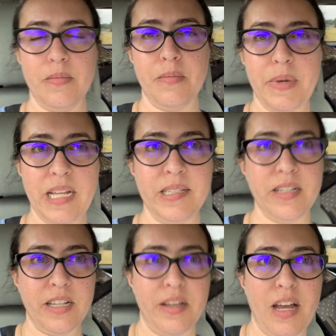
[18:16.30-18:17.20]

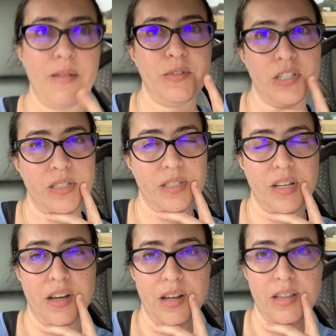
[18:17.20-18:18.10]
basically I'm just
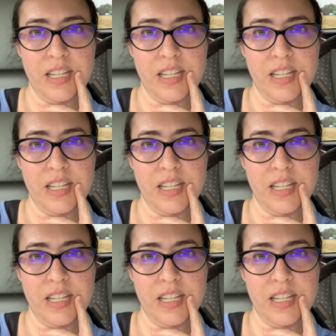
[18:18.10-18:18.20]
uh,